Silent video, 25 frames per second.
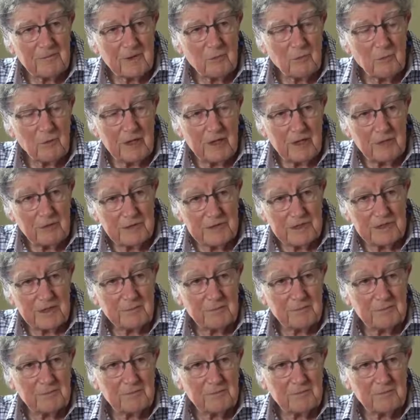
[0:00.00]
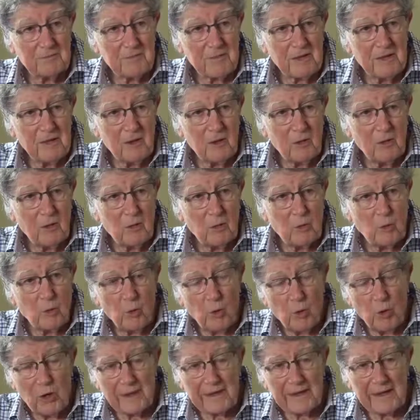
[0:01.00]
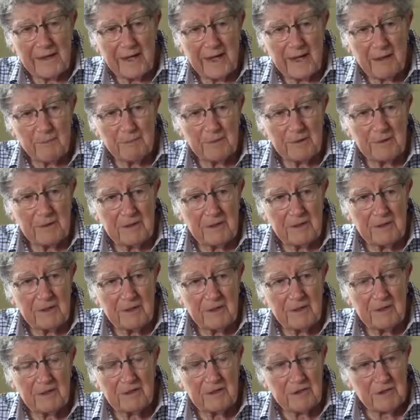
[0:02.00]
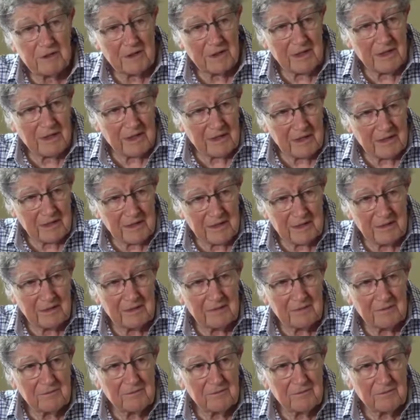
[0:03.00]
we lose him. What happened to Kennedy?